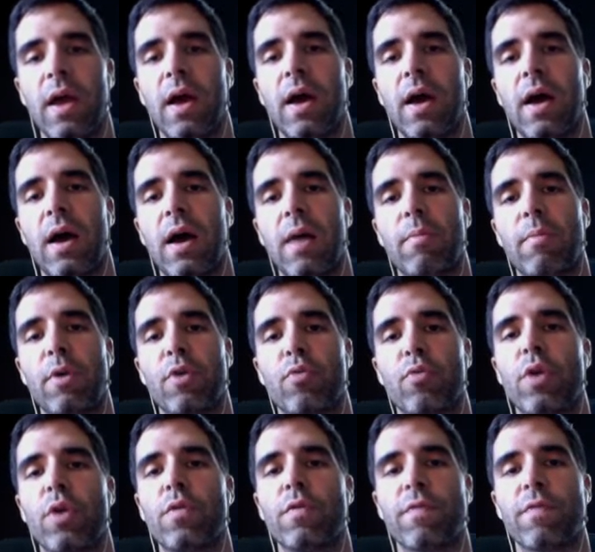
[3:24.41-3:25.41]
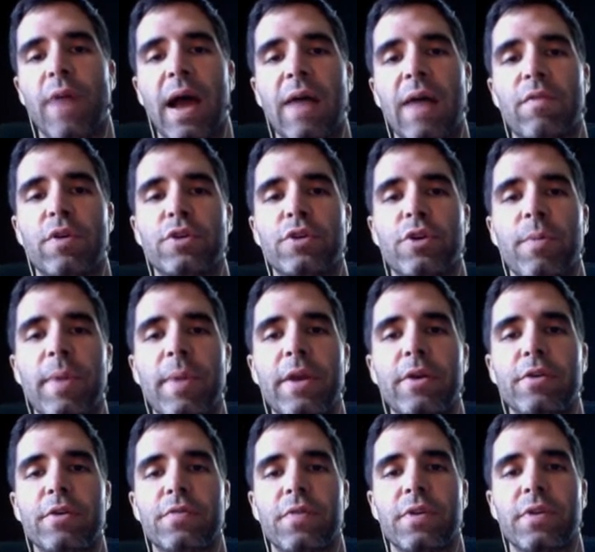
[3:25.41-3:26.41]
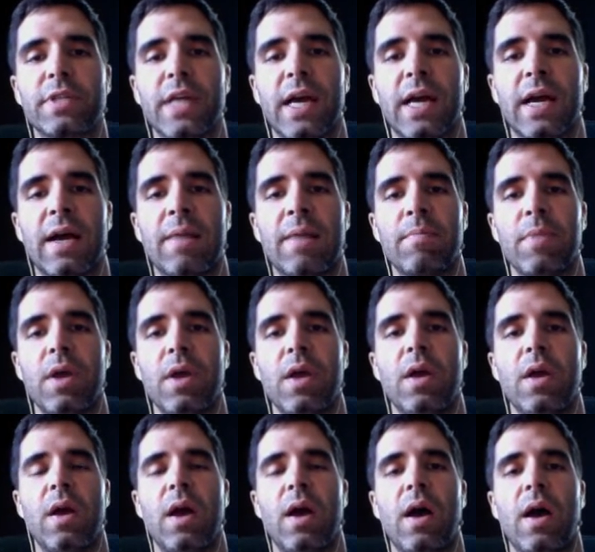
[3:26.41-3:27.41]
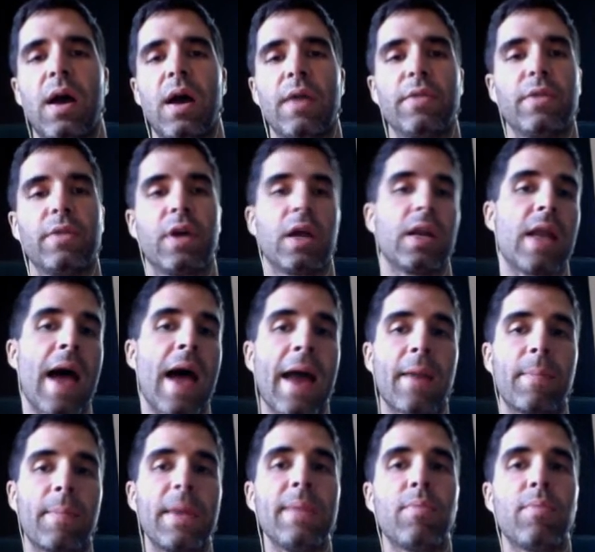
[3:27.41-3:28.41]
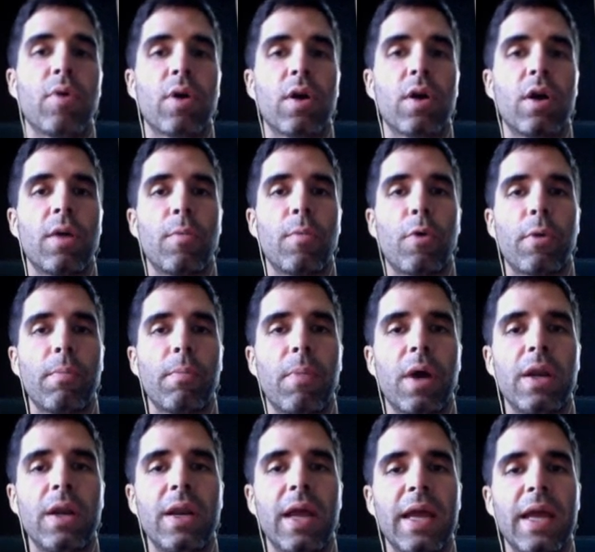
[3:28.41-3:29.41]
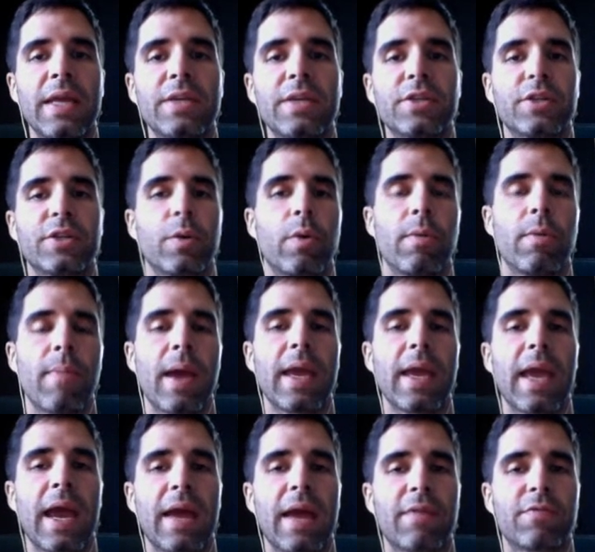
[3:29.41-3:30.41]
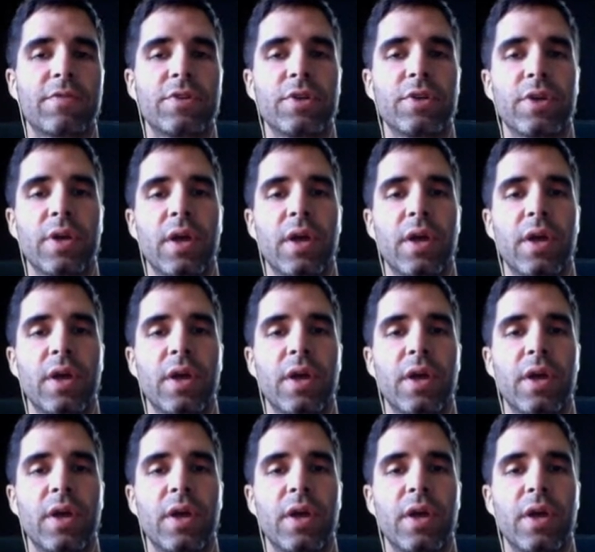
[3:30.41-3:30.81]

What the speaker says: But row 500 meters for time. A lot of people come on Monday, so we may have to